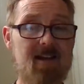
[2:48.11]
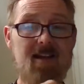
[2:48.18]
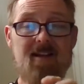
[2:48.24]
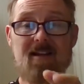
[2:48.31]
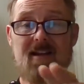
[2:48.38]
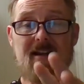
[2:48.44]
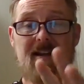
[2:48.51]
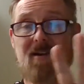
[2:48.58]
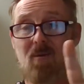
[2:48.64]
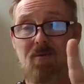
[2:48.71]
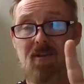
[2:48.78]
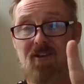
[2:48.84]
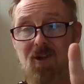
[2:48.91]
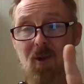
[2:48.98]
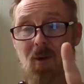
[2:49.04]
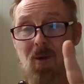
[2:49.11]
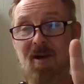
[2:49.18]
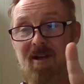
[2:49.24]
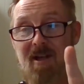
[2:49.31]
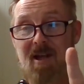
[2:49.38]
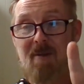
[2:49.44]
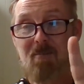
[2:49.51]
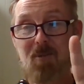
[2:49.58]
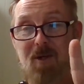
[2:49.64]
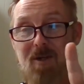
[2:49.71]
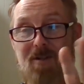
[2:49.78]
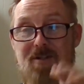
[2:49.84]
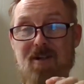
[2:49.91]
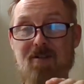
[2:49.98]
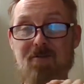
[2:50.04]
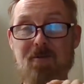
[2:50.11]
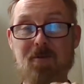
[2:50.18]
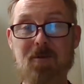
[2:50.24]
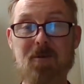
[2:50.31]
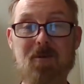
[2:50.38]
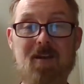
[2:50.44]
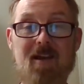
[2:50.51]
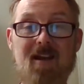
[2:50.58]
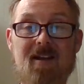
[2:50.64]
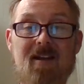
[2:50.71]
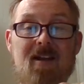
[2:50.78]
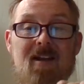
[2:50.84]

And, and I don't think you want to put yourself through that.